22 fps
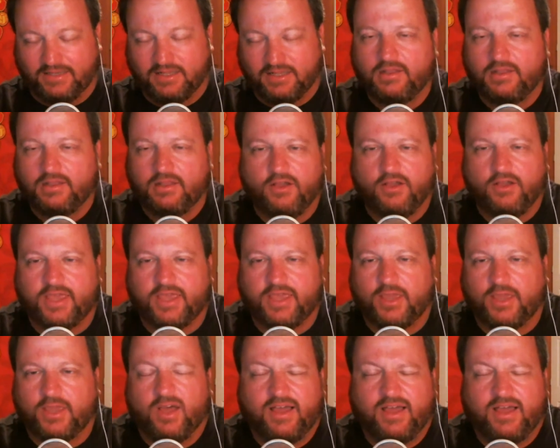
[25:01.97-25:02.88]
Okay,
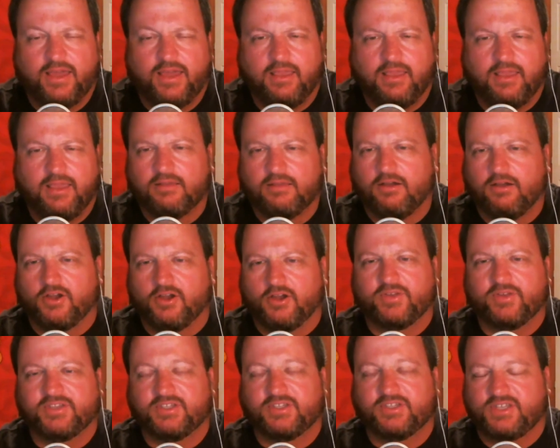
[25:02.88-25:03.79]
why are you
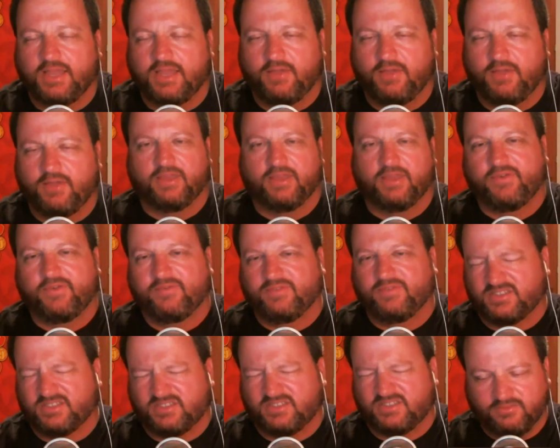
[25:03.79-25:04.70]
in the chat lane if you haven't
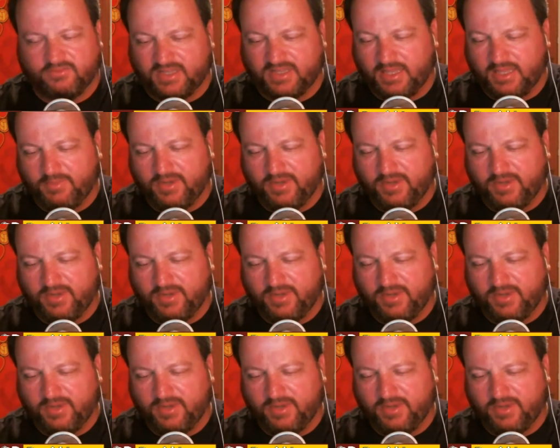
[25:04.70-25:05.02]
listened to the recap?